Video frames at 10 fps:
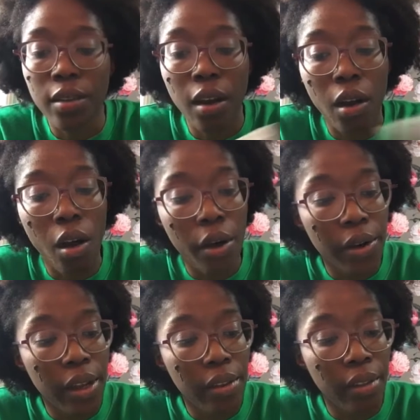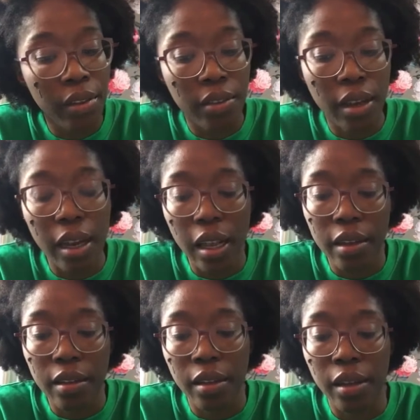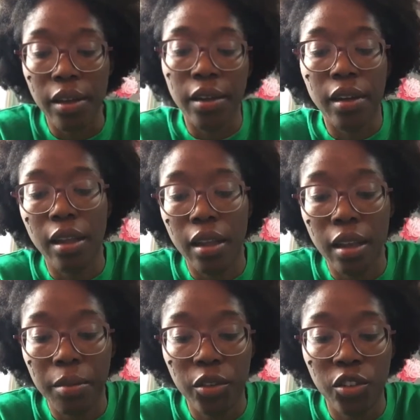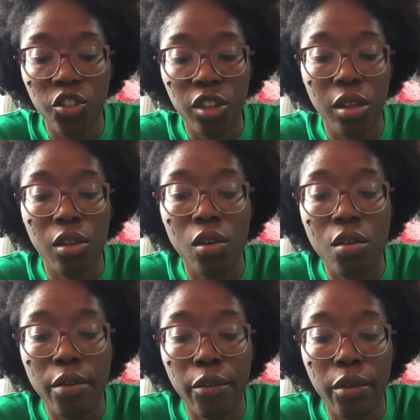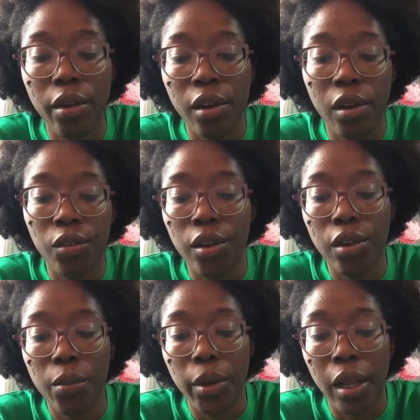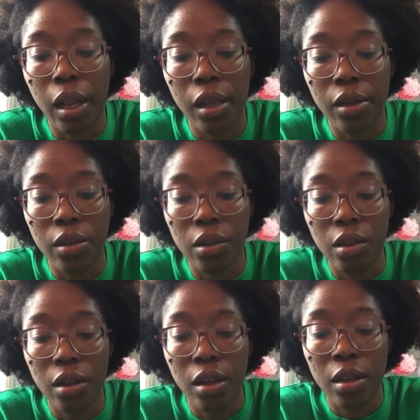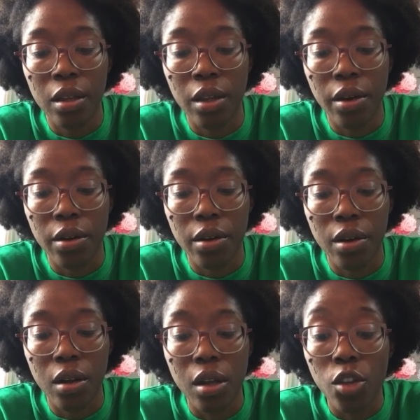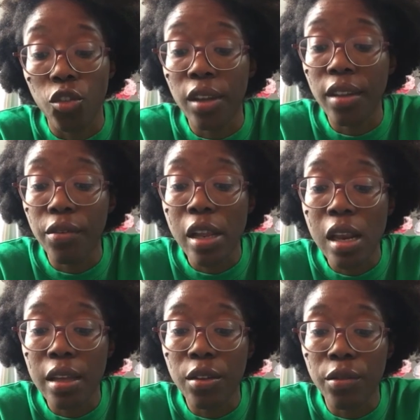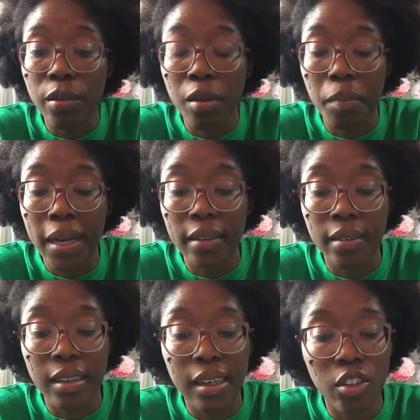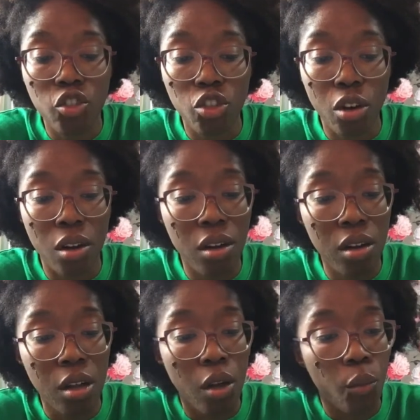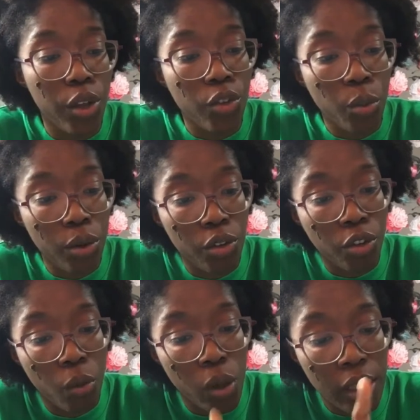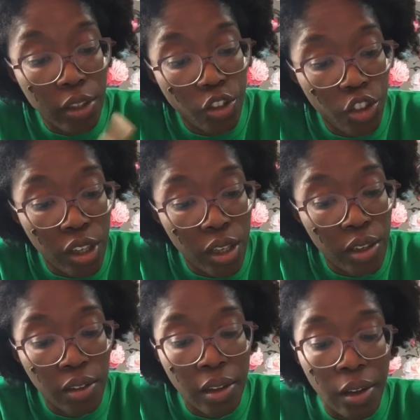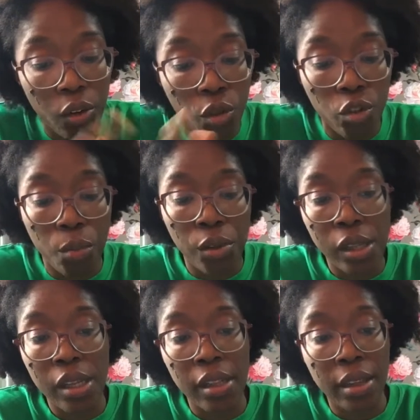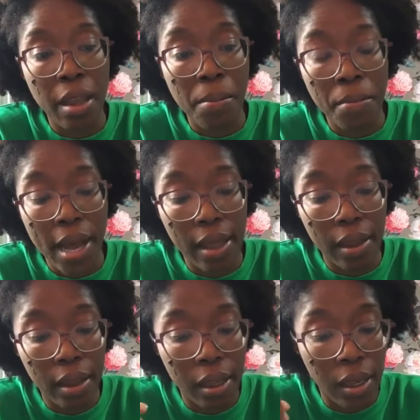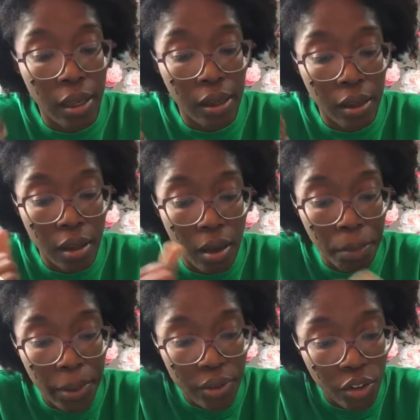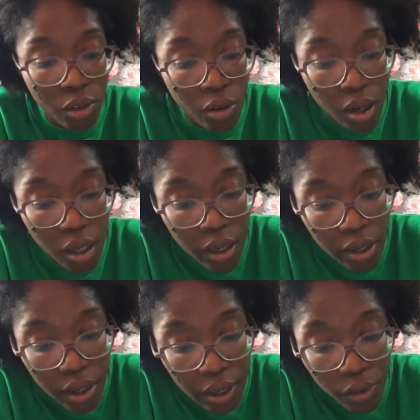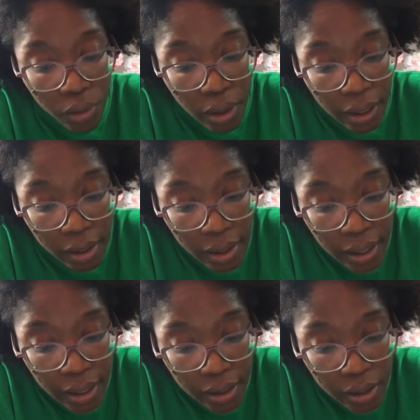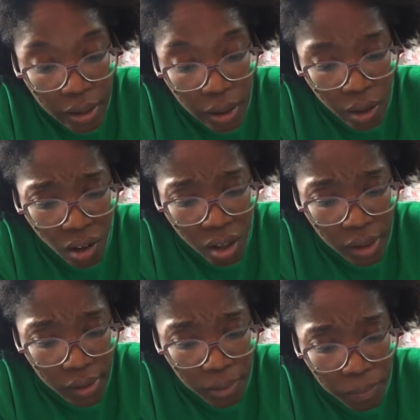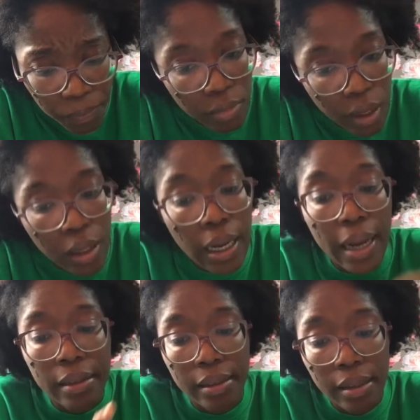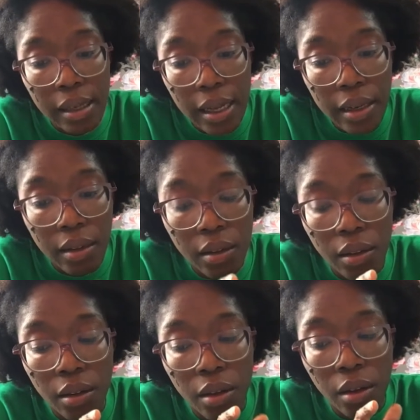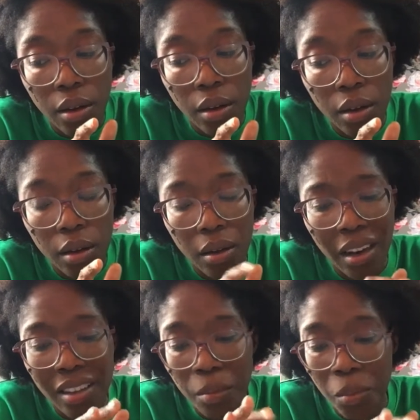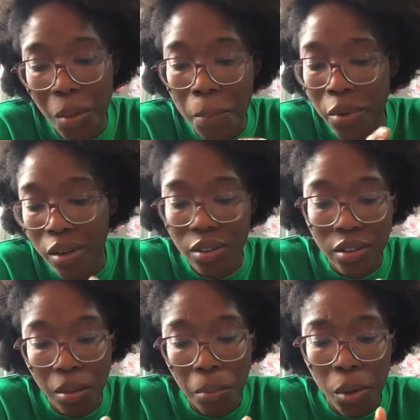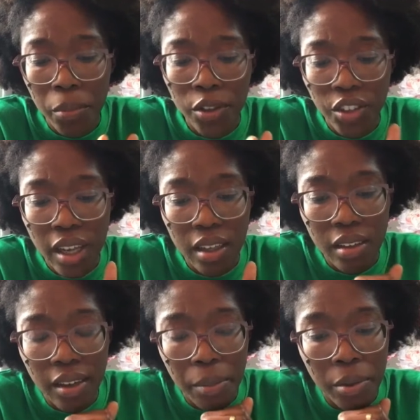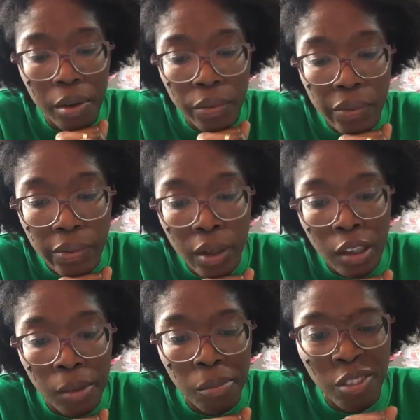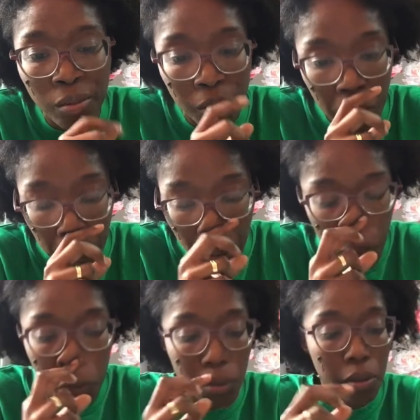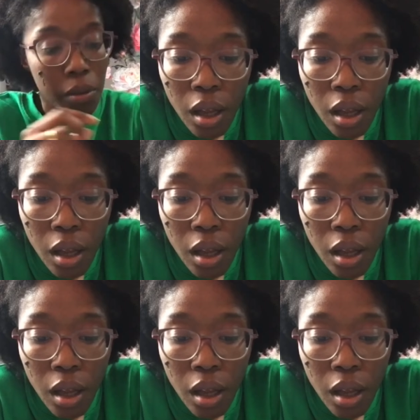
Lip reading: Are there things that I liked in here? Yeah, let me just check the overview and then I'll tell you what I liked in here. So I definitely like the pants that I saw, which was the one in jeans, and then ultimately it came back in a pastel color. I do like that a lot. I did like the bomber jacket type of coat.